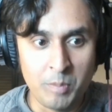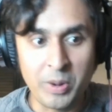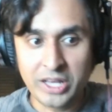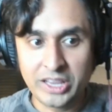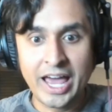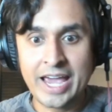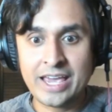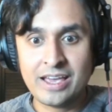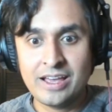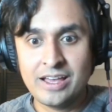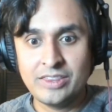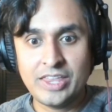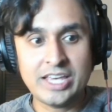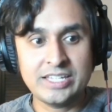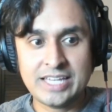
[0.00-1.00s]
But like
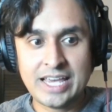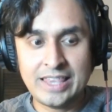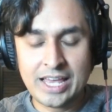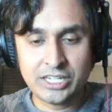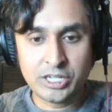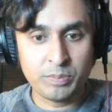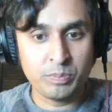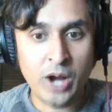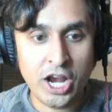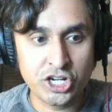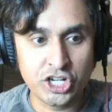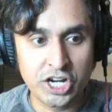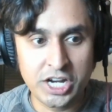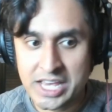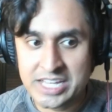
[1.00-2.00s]
they say that
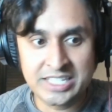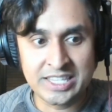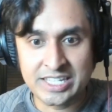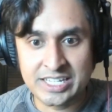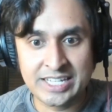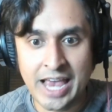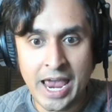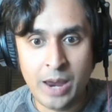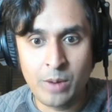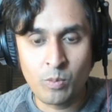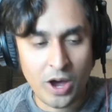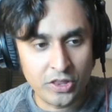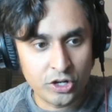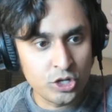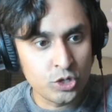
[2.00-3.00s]
depression is the
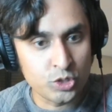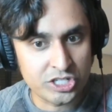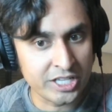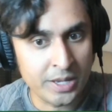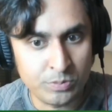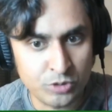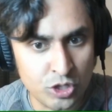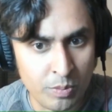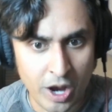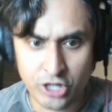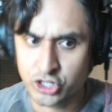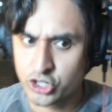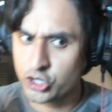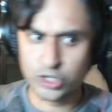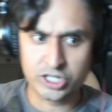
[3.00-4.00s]
same whether you sleep too
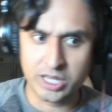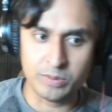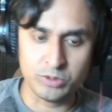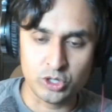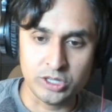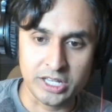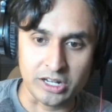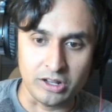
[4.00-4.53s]
much or you sleep too